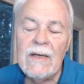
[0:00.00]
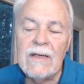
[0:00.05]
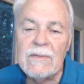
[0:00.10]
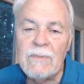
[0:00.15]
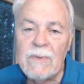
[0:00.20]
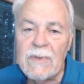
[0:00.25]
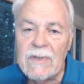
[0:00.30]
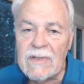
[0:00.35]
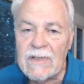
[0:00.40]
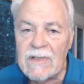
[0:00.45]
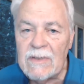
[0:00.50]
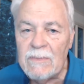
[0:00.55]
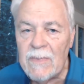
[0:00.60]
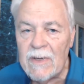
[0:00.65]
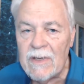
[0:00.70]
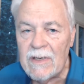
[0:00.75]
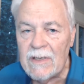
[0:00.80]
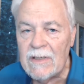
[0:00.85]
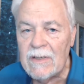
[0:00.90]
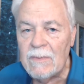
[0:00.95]
has been
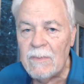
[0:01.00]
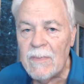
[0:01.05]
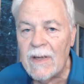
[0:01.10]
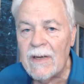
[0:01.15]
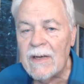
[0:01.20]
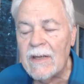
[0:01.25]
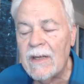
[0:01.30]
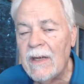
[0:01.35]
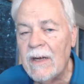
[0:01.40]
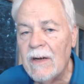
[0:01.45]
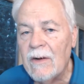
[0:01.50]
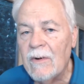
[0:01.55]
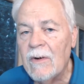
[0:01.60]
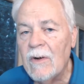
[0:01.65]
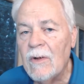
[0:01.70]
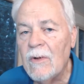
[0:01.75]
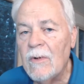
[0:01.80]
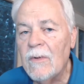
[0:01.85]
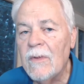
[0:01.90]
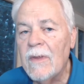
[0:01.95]
submitted to Medicare
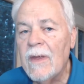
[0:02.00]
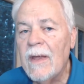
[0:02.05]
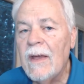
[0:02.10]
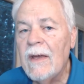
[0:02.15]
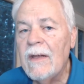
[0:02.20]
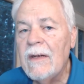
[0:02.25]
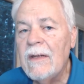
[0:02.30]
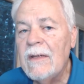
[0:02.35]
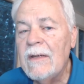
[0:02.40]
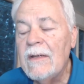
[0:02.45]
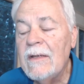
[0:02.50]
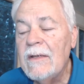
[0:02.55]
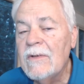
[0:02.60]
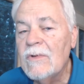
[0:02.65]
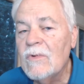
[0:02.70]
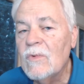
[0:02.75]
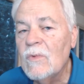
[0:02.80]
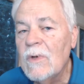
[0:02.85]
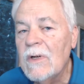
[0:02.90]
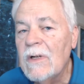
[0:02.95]
and all that. It
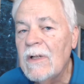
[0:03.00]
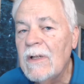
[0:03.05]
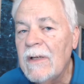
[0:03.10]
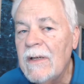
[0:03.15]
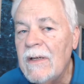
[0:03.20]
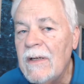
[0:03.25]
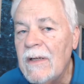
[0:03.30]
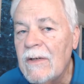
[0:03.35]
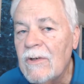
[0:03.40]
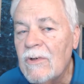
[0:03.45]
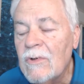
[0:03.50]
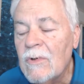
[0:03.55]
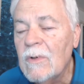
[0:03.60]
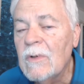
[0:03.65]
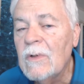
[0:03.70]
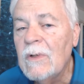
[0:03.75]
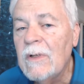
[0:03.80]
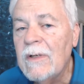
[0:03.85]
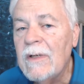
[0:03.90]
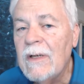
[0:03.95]
is really and
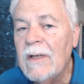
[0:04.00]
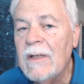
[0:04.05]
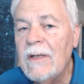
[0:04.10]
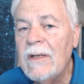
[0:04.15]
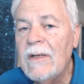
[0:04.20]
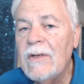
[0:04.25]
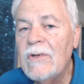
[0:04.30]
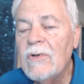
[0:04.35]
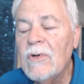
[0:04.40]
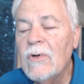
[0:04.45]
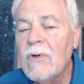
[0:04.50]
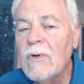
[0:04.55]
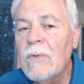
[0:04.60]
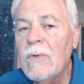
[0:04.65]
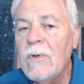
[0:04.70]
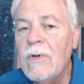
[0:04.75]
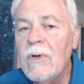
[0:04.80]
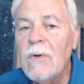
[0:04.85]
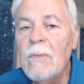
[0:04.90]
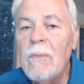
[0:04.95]
truly, it is your
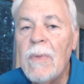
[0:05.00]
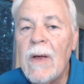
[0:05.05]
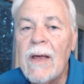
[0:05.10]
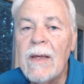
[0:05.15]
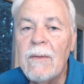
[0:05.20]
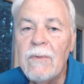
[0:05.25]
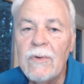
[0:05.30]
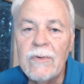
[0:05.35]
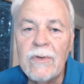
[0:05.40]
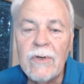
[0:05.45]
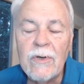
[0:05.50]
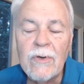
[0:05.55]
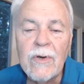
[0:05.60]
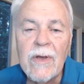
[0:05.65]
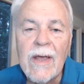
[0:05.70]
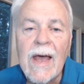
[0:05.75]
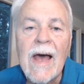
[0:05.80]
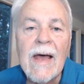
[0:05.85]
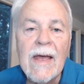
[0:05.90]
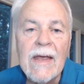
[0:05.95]
Bible, your
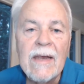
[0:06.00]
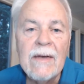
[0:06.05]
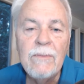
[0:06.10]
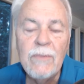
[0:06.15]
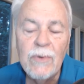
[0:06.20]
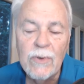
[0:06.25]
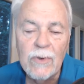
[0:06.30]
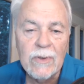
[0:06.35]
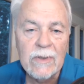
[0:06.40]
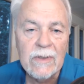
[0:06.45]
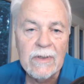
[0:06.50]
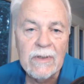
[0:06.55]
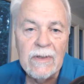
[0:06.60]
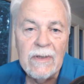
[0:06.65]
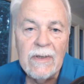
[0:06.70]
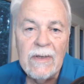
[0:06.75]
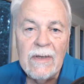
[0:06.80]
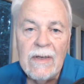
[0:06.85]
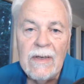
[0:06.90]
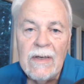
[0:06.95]
guidebook.
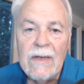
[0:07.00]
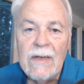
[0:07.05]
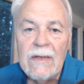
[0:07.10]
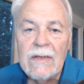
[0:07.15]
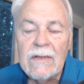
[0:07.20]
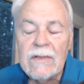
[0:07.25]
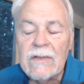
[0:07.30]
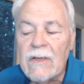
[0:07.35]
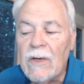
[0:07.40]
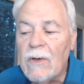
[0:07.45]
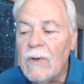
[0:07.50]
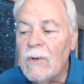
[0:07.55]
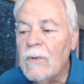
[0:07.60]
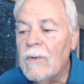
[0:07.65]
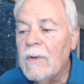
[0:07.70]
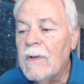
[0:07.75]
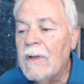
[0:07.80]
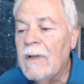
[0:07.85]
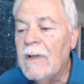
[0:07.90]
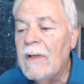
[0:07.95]

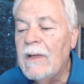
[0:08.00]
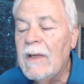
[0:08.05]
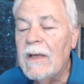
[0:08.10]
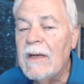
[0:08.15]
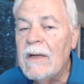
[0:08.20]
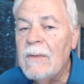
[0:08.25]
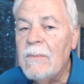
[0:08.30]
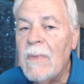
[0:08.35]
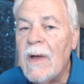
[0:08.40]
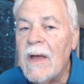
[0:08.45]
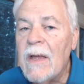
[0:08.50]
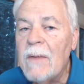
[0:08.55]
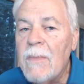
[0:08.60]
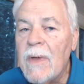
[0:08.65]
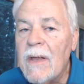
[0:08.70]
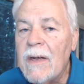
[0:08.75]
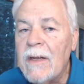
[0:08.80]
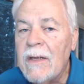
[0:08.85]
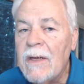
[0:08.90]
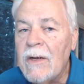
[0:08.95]
So get a My
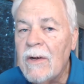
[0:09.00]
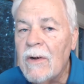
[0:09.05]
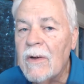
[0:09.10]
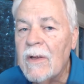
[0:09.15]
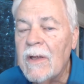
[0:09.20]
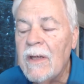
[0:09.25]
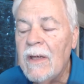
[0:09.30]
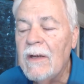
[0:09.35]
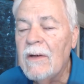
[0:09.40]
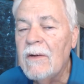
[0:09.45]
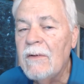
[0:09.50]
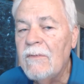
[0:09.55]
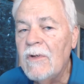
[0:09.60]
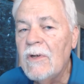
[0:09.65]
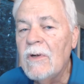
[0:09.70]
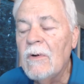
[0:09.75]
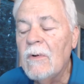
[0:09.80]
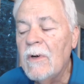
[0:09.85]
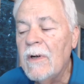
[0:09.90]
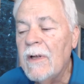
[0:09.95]
Medicare account if
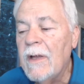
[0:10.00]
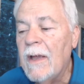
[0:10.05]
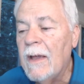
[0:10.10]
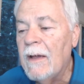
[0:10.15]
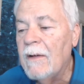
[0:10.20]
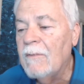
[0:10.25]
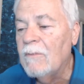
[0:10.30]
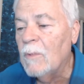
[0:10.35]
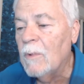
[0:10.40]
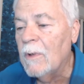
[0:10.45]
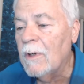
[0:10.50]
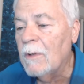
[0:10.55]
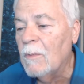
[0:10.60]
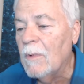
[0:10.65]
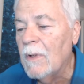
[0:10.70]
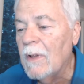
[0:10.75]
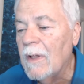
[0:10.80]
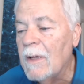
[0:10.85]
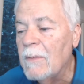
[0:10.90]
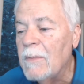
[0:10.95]
you don't already have one.
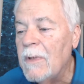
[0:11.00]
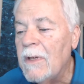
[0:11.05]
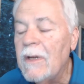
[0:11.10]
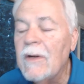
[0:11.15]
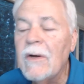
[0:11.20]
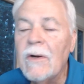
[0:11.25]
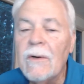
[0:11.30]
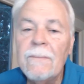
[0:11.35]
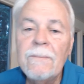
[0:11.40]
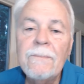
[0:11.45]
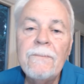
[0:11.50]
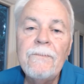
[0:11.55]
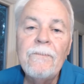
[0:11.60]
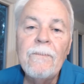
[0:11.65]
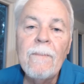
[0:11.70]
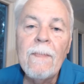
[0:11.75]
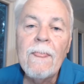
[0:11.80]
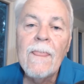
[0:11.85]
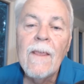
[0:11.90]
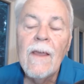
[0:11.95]
Well, I'm here.
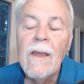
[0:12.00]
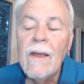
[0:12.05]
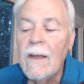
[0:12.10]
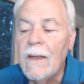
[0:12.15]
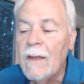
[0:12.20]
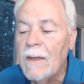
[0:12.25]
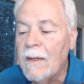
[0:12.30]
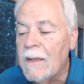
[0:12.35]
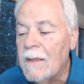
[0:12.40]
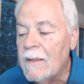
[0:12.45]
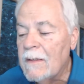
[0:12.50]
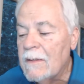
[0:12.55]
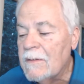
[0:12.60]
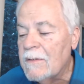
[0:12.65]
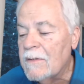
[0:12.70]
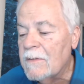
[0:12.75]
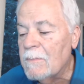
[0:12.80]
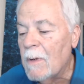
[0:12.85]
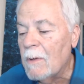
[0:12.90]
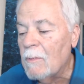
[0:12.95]
And again,
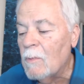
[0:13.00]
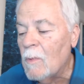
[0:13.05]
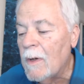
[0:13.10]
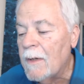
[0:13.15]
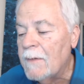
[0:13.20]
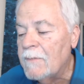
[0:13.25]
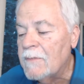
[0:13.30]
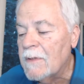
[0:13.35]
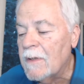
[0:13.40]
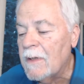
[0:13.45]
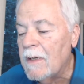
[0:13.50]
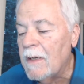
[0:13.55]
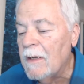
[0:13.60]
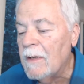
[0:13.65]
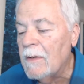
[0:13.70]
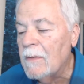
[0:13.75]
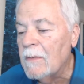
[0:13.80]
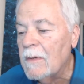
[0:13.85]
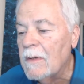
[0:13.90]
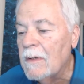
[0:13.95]
this is my wife's
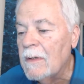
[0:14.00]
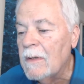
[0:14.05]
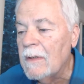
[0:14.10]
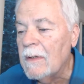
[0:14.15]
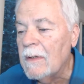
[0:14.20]
account,